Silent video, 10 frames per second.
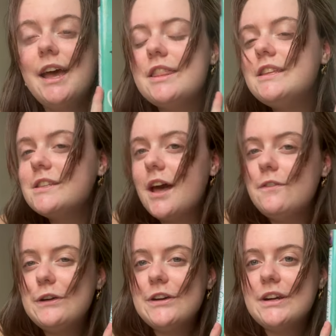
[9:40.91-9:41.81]
This
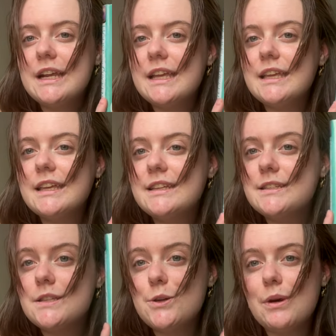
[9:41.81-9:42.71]
cover is
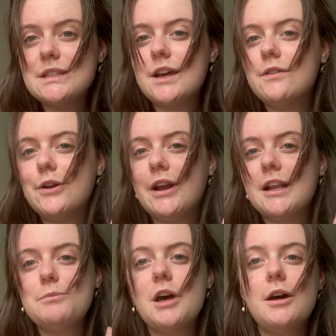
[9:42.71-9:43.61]
the US cover, and
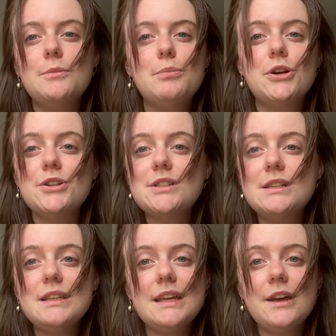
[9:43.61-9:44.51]
I'm not
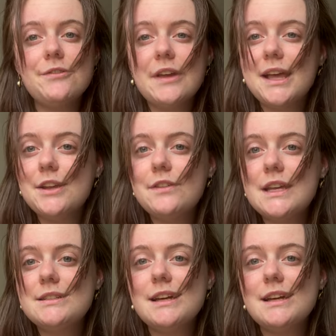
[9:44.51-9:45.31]
personally a fan of it.